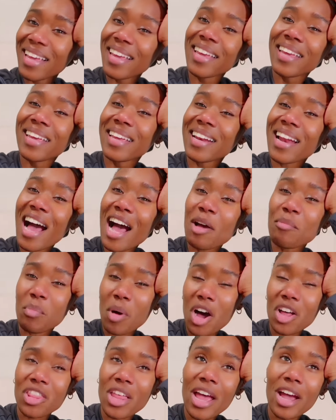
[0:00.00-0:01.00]
and I
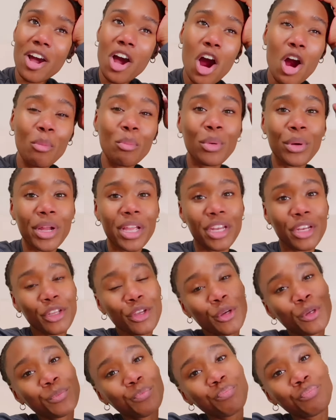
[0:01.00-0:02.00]
bought that car brand
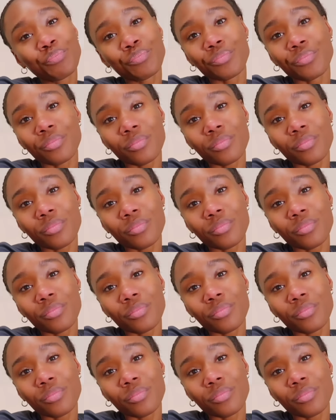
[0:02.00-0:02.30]
new